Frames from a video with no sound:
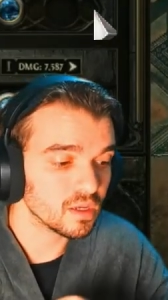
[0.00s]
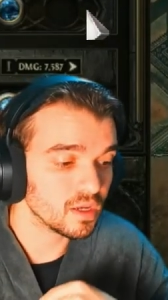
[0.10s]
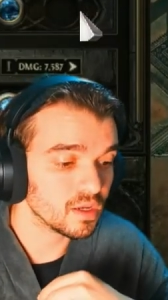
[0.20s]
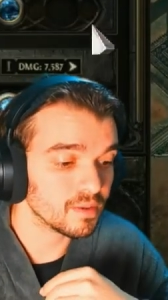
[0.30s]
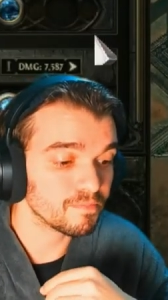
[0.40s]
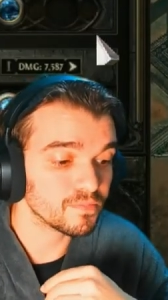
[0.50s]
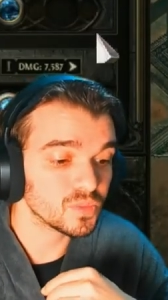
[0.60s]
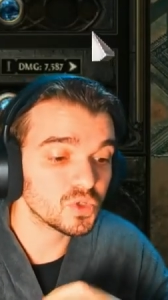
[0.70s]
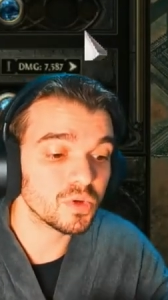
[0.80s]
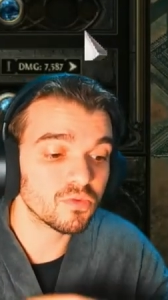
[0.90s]

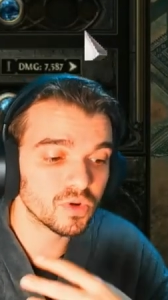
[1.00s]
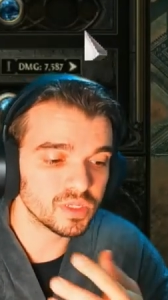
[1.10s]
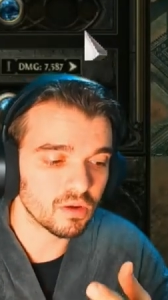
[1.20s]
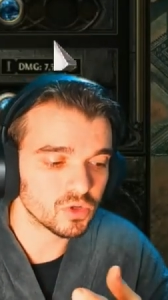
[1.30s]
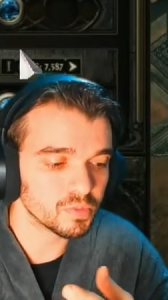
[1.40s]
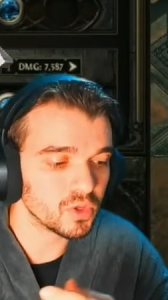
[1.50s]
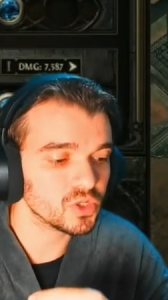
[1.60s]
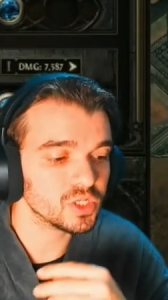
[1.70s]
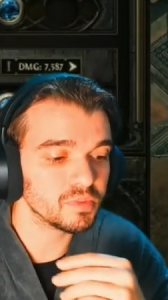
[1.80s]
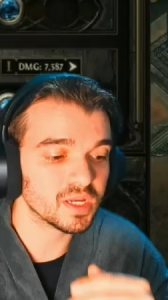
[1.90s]
to increase our
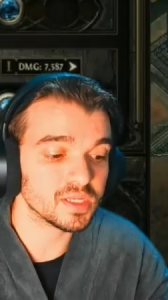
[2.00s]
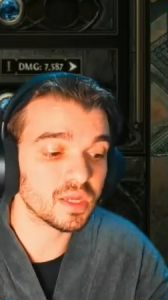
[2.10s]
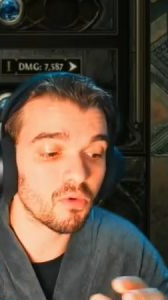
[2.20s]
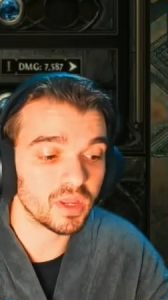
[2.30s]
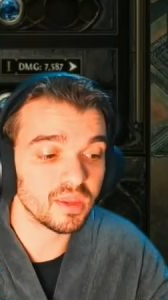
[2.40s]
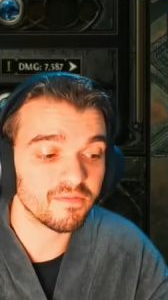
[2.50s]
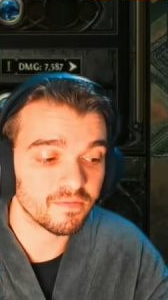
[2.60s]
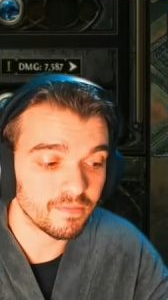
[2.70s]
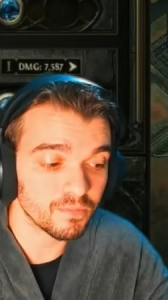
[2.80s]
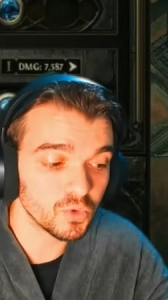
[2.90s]
explosions because I already have
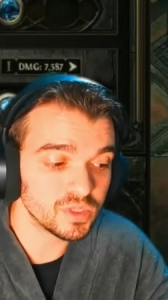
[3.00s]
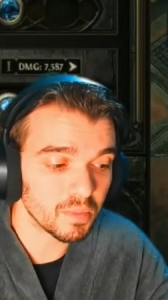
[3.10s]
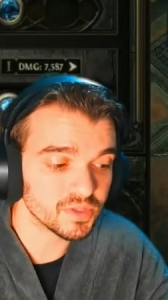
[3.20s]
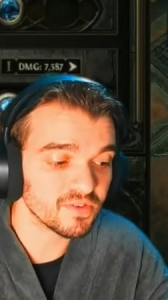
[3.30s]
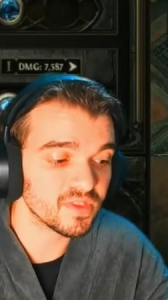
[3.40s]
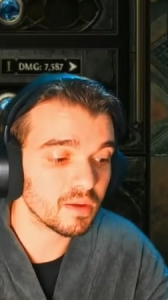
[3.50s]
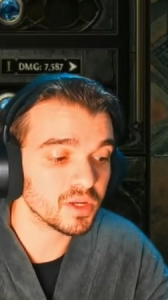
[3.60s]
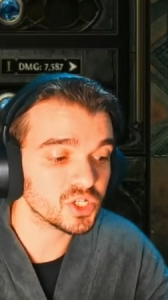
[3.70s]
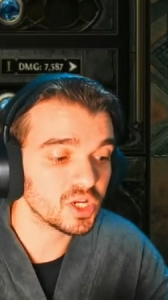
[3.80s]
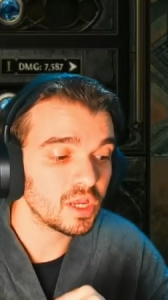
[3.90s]
good amount of
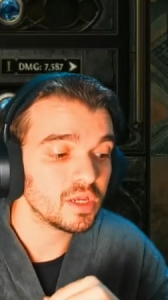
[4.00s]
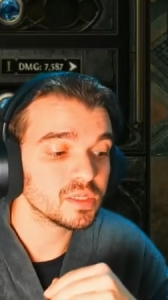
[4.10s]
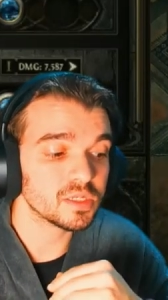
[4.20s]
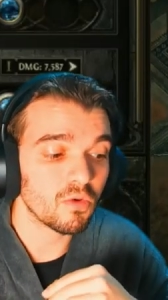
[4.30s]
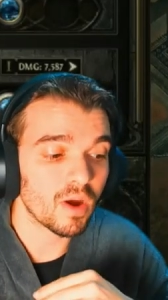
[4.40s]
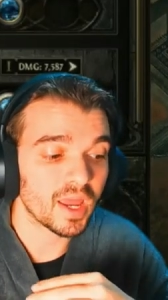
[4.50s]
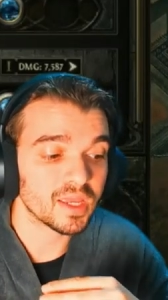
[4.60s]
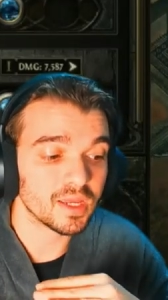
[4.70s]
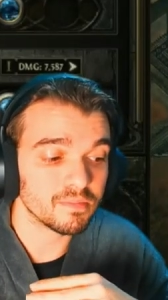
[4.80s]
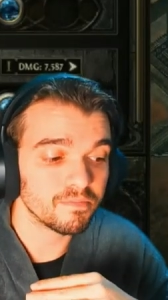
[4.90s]
damage, so I
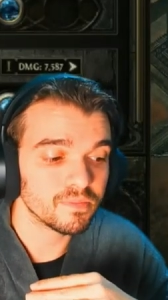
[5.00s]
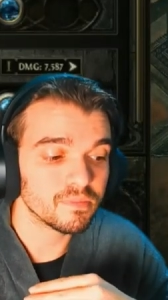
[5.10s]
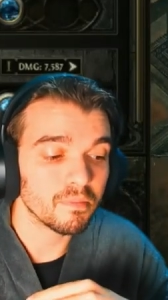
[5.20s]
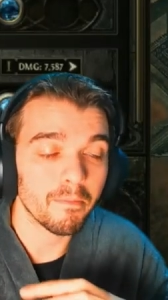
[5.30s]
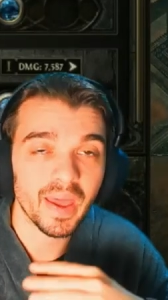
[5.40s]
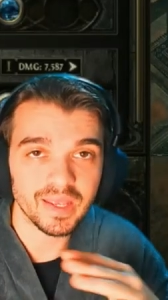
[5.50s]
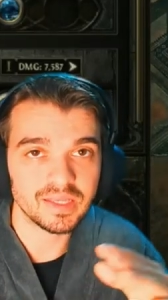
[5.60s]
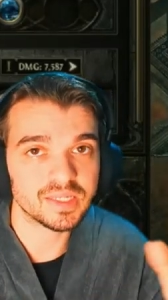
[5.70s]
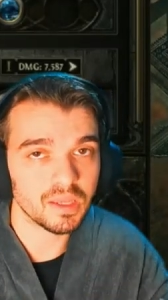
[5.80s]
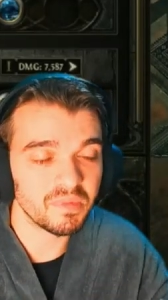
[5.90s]
can make
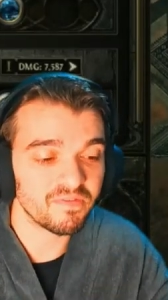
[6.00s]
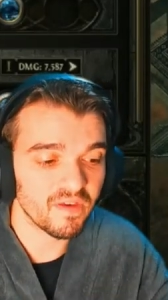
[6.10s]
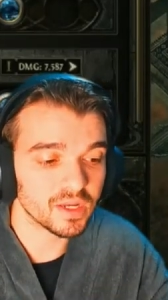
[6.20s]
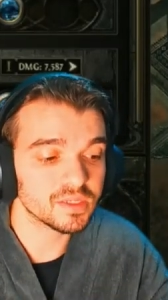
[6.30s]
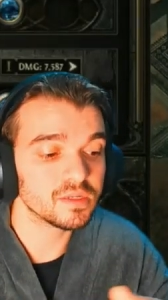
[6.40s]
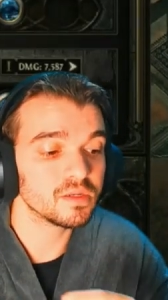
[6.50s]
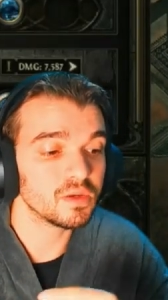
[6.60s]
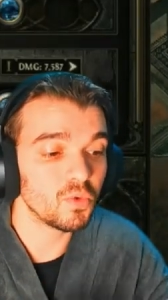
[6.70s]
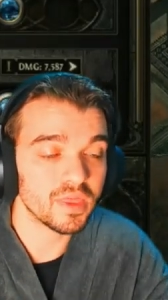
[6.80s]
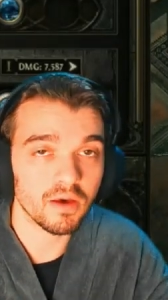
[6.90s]
the same effect
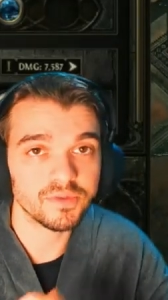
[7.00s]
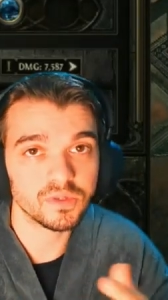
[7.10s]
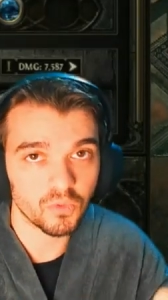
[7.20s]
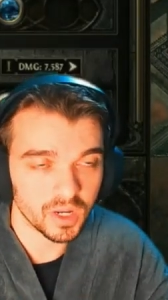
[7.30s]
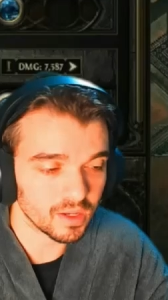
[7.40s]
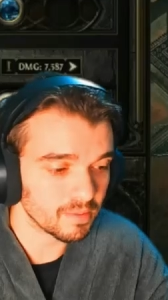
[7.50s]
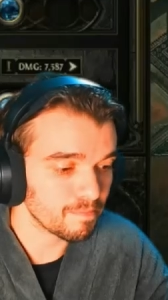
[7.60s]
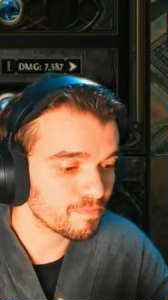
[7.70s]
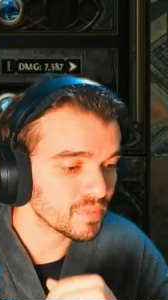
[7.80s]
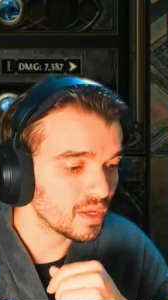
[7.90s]
without the ring.
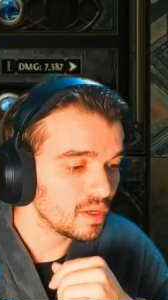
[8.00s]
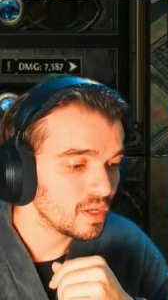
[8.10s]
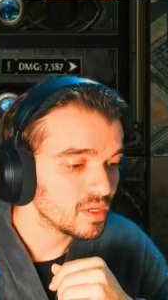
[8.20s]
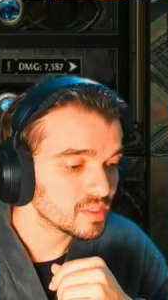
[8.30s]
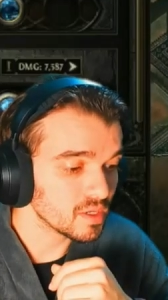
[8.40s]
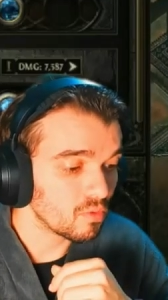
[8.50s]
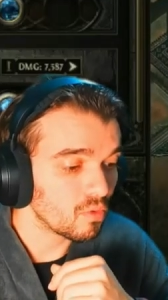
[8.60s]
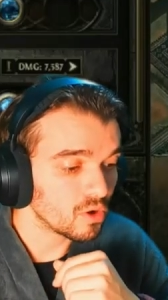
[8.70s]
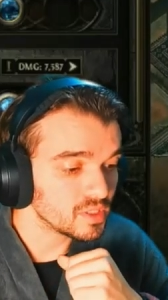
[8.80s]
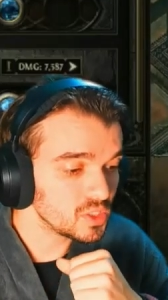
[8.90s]
So
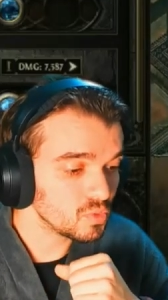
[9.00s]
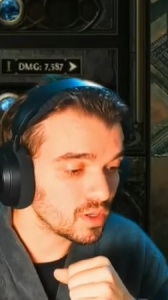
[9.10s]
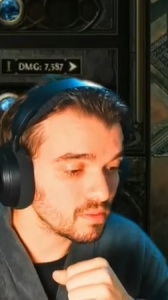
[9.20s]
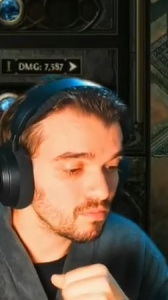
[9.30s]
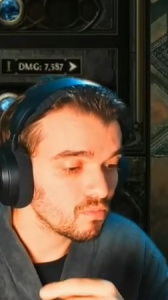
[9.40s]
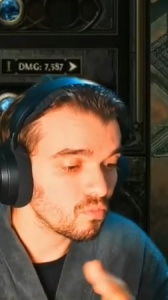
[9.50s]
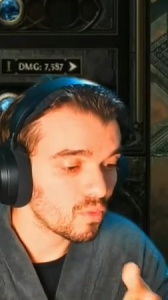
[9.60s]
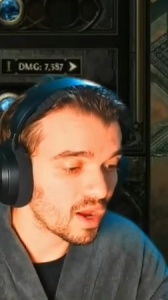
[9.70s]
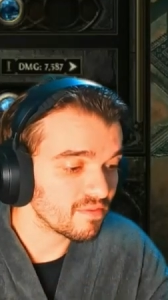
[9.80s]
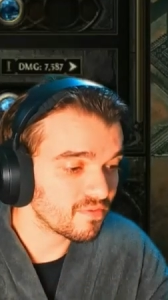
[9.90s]
on this one,
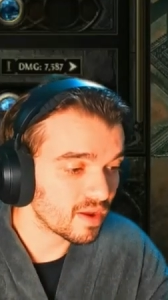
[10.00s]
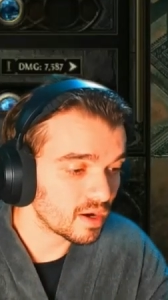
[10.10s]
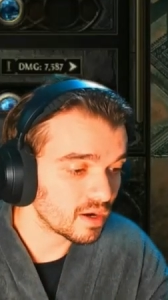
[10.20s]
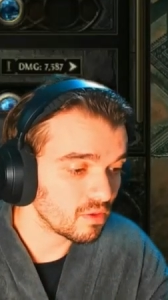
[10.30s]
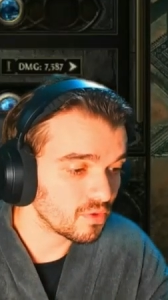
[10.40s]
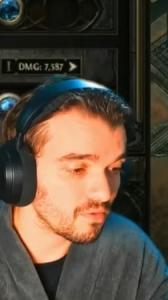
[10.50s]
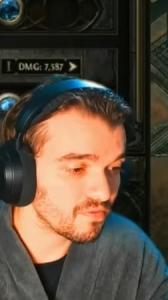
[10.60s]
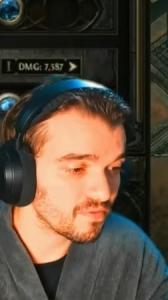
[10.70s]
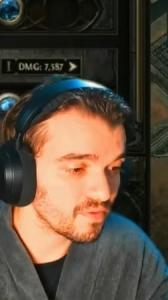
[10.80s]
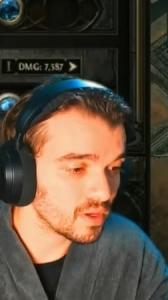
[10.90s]
I have Herald
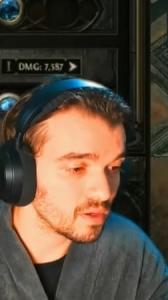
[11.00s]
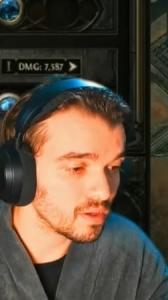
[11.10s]
of